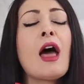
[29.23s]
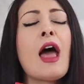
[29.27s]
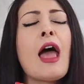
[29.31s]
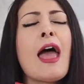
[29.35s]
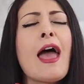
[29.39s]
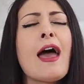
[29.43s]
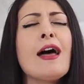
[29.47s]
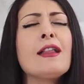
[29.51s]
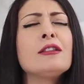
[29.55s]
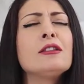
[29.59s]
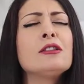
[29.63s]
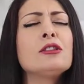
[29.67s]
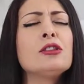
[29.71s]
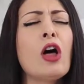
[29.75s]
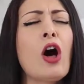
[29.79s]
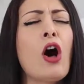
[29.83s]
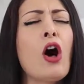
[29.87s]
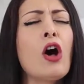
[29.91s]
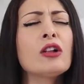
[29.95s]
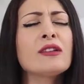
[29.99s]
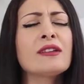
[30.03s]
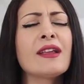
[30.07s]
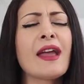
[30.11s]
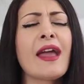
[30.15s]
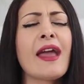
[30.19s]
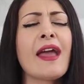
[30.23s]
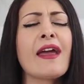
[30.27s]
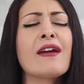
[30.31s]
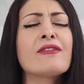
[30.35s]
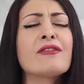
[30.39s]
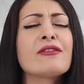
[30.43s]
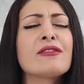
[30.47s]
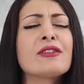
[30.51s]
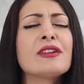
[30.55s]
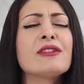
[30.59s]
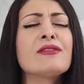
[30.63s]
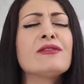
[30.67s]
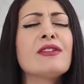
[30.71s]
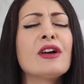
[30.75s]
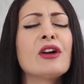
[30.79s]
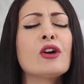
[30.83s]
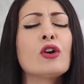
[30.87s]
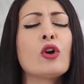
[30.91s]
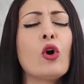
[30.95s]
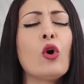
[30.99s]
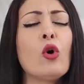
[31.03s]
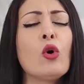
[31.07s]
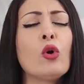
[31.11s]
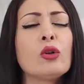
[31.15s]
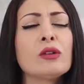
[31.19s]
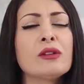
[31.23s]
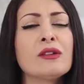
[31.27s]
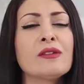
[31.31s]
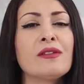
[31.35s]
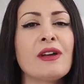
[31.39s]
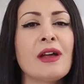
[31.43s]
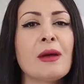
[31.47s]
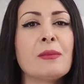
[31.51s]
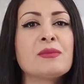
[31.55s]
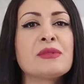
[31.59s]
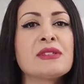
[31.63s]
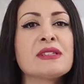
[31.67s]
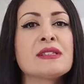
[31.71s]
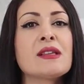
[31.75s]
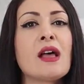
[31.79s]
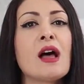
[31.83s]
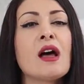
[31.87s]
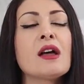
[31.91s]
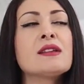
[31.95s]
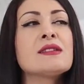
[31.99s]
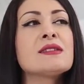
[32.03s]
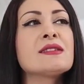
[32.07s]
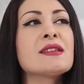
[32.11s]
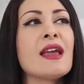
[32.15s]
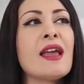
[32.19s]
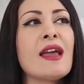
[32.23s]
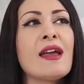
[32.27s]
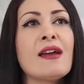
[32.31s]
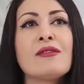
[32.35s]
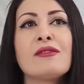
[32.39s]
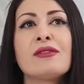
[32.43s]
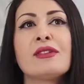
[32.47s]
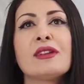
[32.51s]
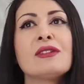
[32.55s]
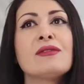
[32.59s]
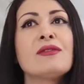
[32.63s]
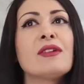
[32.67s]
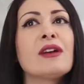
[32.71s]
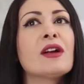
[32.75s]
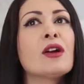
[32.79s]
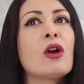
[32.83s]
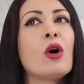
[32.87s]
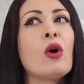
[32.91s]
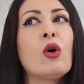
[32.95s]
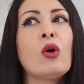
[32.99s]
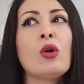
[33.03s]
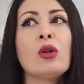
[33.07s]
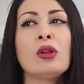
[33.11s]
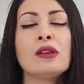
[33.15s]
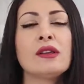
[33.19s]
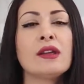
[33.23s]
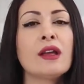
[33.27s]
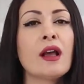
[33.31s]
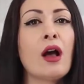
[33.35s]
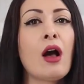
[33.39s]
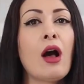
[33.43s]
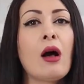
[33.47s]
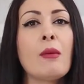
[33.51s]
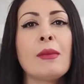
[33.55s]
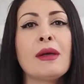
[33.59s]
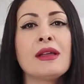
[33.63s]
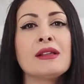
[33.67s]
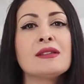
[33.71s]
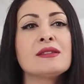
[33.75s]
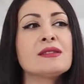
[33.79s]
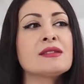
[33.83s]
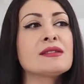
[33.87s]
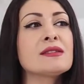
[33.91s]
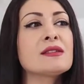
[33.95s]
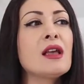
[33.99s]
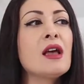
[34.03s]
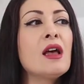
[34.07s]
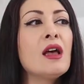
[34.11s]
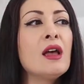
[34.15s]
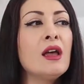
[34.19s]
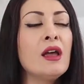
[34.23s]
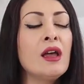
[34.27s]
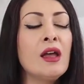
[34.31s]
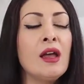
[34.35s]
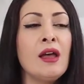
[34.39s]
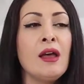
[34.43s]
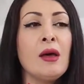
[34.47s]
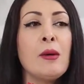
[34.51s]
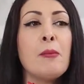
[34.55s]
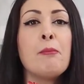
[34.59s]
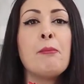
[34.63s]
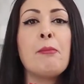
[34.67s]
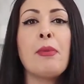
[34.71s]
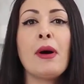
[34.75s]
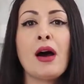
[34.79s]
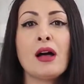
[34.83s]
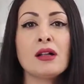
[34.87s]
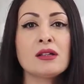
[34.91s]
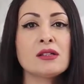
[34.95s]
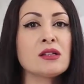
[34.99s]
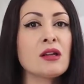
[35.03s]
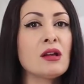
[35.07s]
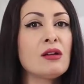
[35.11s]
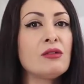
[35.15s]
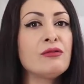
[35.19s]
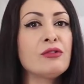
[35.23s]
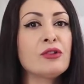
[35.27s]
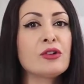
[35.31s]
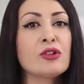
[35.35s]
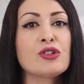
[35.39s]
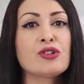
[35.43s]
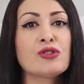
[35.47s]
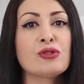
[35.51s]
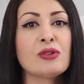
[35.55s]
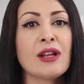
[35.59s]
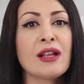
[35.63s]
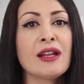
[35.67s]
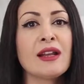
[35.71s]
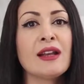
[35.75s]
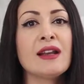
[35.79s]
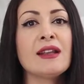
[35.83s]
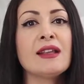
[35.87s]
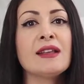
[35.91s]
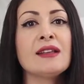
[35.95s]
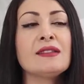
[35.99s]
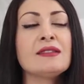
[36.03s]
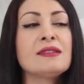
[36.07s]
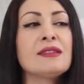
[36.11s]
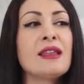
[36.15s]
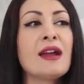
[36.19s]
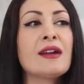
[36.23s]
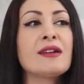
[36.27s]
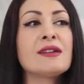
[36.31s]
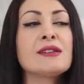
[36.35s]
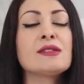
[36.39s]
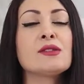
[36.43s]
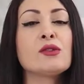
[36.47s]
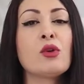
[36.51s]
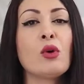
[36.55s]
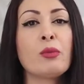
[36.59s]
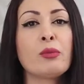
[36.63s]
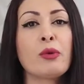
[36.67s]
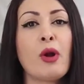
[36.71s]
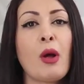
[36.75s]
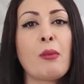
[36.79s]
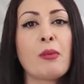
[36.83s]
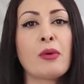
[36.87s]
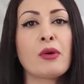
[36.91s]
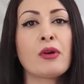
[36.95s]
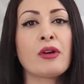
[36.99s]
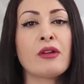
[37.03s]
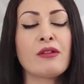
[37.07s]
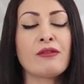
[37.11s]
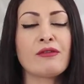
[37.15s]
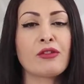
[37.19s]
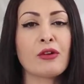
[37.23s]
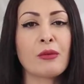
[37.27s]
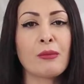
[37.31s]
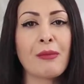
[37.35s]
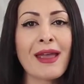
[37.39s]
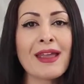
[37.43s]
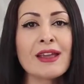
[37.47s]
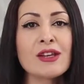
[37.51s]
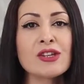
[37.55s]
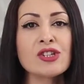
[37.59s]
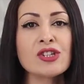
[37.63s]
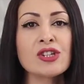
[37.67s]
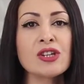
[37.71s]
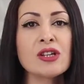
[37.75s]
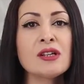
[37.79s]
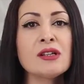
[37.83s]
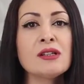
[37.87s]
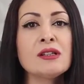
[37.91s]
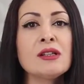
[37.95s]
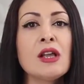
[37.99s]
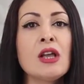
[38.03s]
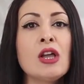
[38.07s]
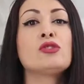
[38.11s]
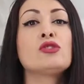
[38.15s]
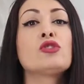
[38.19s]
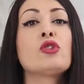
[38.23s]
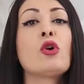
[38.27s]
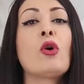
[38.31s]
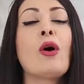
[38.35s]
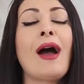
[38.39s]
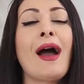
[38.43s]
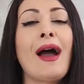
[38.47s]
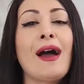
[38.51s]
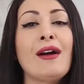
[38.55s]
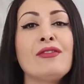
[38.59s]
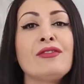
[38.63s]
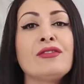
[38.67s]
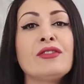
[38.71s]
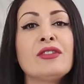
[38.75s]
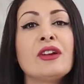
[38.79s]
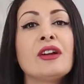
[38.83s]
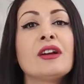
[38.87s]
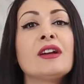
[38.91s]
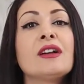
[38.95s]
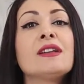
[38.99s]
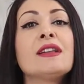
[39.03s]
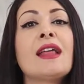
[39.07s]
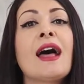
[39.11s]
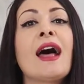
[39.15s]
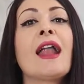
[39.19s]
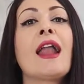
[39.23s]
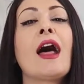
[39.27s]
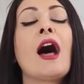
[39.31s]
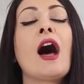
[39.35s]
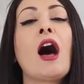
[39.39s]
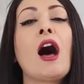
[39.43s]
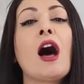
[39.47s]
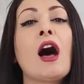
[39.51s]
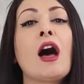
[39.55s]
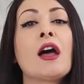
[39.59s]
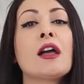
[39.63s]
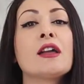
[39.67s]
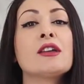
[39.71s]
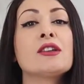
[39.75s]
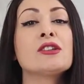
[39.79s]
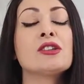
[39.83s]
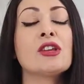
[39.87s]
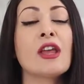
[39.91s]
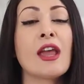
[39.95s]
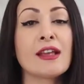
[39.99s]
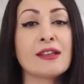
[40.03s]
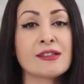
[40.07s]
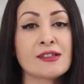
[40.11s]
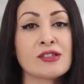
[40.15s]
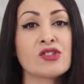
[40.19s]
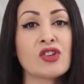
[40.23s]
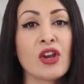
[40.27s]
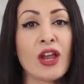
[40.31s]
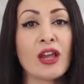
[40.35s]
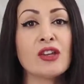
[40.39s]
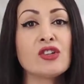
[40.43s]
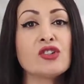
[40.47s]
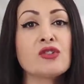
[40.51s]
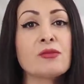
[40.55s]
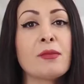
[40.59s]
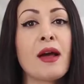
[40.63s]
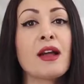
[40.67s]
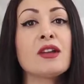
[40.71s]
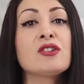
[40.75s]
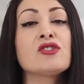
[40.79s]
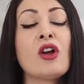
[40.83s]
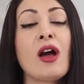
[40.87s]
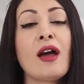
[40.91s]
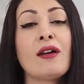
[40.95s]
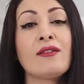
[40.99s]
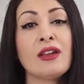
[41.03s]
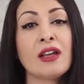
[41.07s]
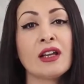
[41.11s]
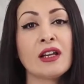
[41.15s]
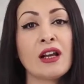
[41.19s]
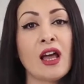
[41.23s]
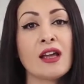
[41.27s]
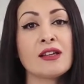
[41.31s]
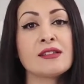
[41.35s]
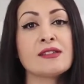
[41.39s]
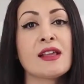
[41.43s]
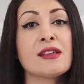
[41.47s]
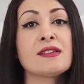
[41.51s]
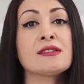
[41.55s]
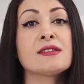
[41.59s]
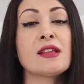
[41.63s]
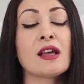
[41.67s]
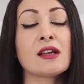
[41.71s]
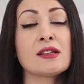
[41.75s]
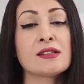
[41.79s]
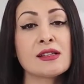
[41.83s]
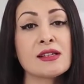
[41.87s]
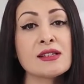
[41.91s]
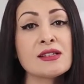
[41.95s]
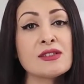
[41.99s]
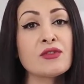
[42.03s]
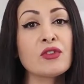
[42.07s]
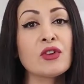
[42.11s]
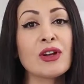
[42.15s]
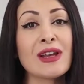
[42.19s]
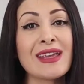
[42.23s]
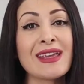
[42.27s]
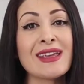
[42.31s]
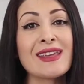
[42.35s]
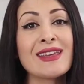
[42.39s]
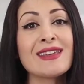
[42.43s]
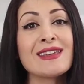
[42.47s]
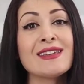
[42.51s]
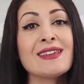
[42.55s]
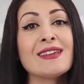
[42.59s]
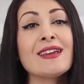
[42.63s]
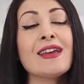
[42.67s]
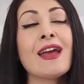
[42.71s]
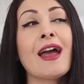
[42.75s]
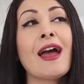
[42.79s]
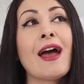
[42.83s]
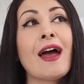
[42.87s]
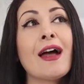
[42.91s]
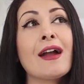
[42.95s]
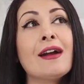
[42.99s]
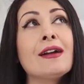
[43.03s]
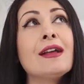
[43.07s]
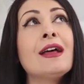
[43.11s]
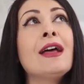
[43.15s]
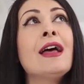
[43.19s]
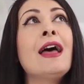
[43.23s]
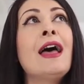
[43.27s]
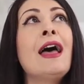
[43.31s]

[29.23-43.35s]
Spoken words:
a lot everywhere, all the websites everywhere, all the comments, but unfortunately there is no proper information. So after that I exchanged my driving license successfully here